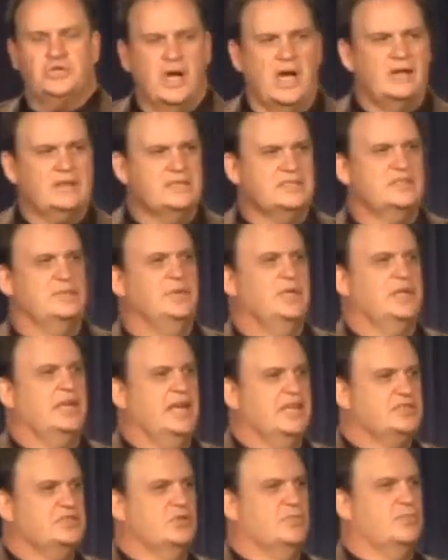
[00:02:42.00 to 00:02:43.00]
You talk to someone
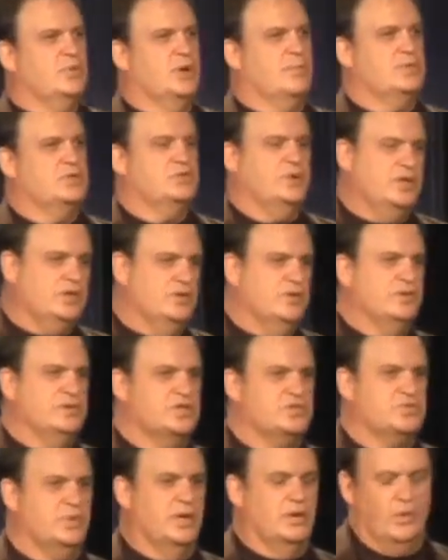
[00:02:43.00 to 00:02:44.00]
that has no purpose. What are you
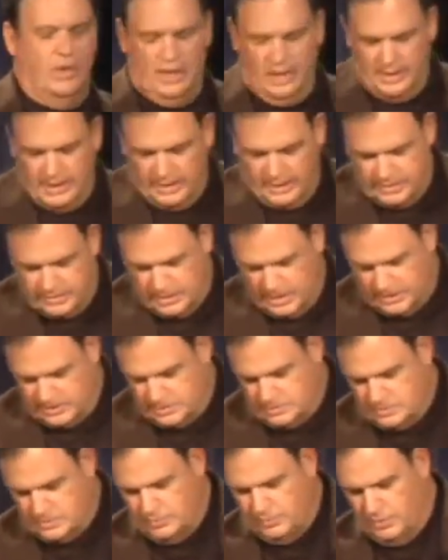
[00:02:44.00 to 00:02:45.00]
doing this week? Well, I got a
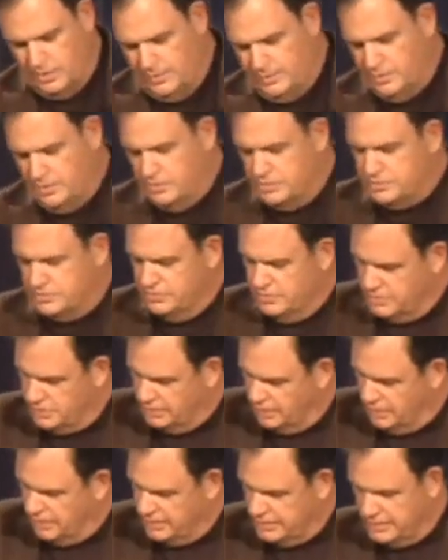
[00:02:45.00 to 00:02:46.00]
doctor's appointment at 2
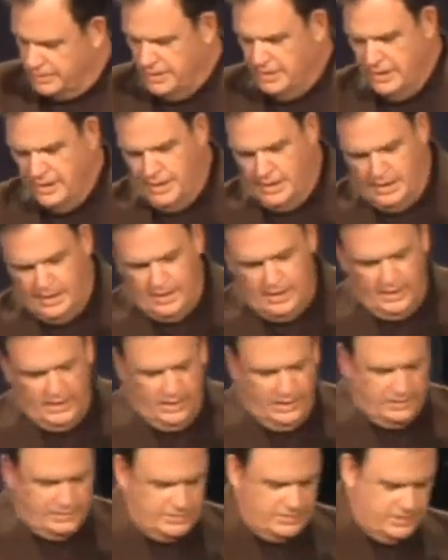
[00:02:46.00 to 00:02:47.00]
o'clock
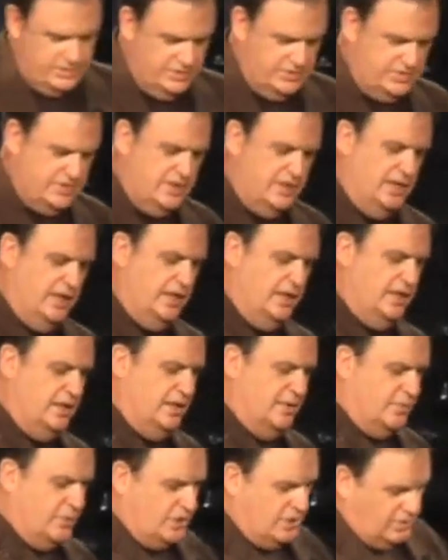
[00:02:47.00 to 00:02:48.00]
on Tuesday,
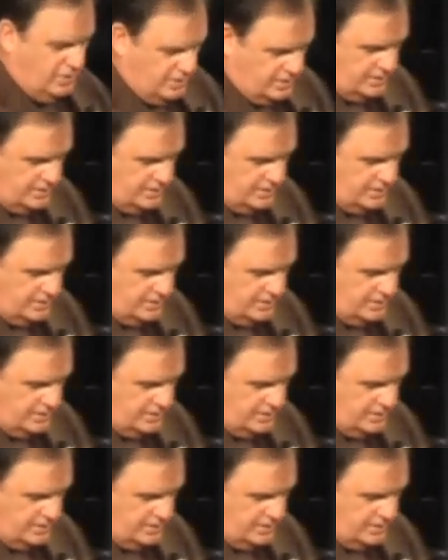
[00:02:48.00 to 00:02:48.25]
and then we're